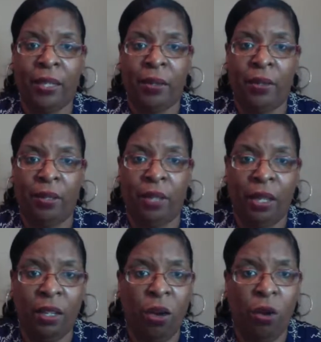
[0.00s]

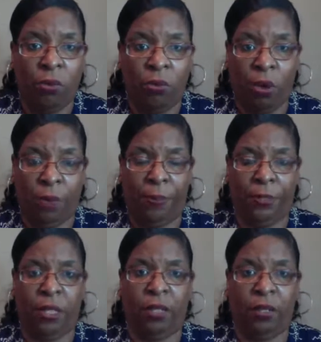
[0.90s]
lean on one
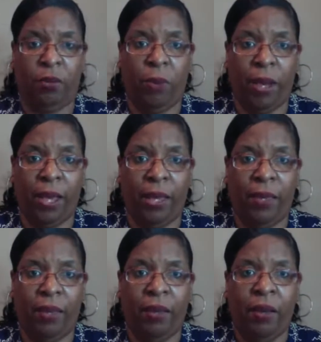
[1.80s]
particular way
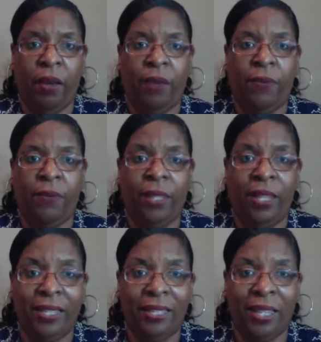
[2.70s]
of
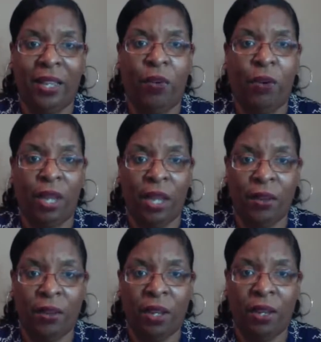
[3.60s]
listening or
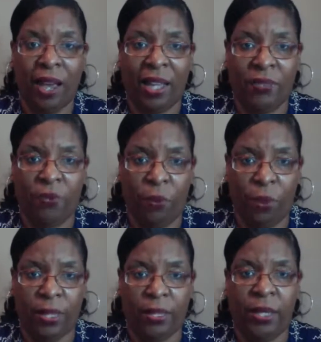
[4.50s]
hearing God's
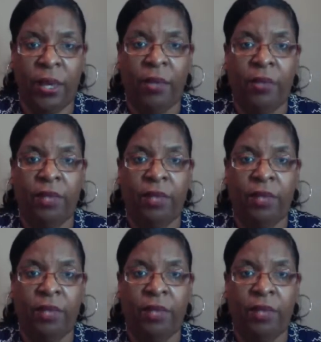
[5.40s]
voice. The